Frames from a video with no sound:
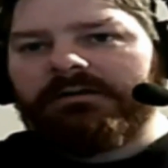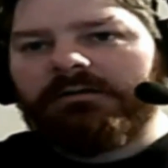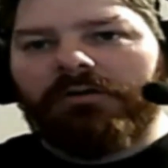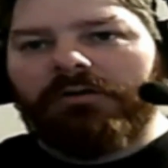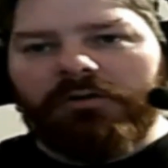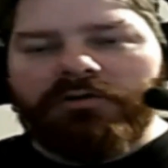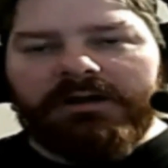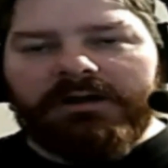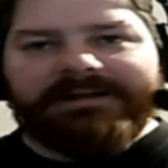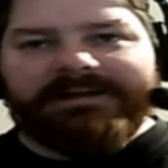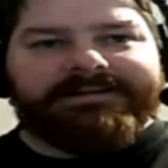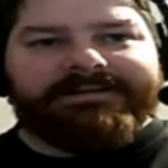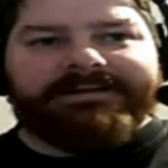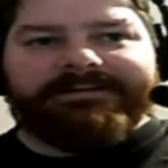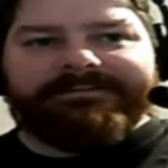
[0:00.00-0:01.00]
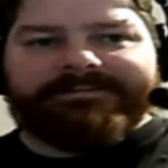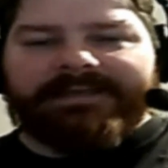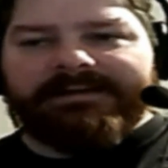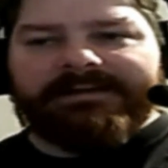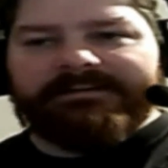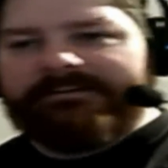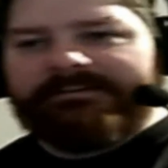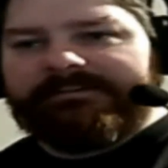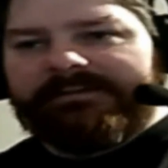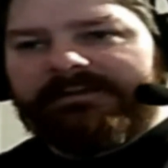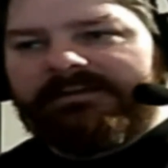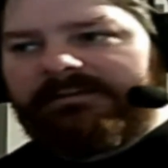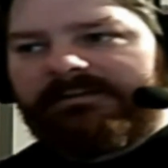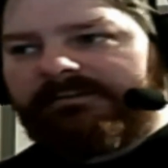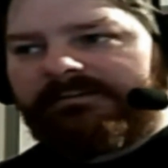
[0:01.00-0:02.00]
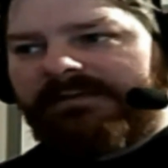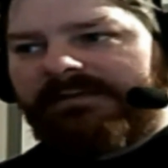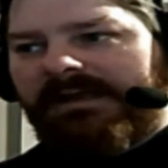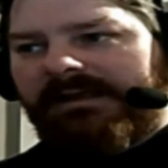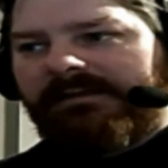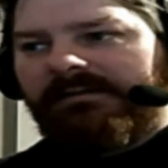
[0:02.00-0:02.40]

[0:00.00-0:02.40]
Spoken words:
or it is a disease that